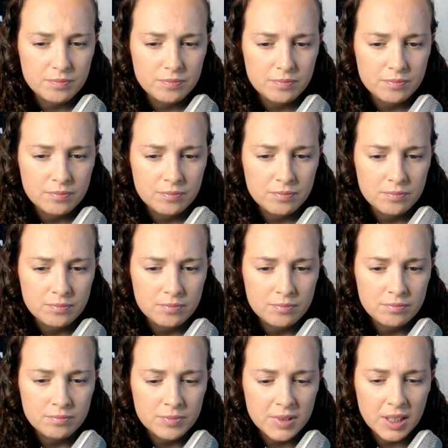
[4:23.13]

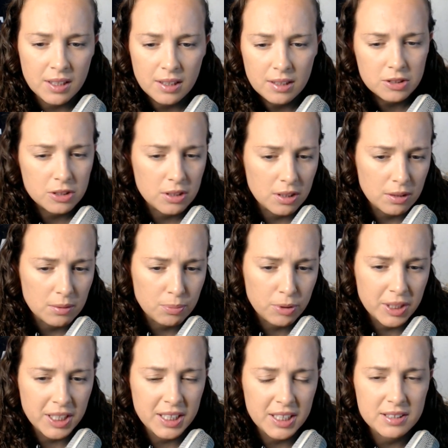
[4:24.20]
I think that's a pretty
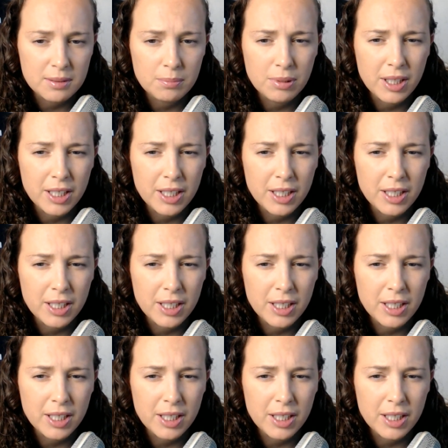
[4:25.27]
decent play.